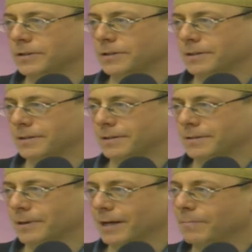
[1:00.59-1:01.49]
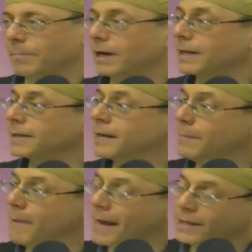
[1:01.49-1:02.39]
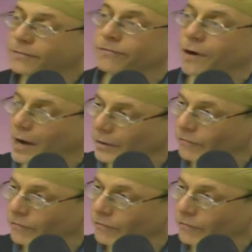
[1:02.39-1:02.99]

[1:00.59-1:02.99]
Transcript: They have, right? But to make the Final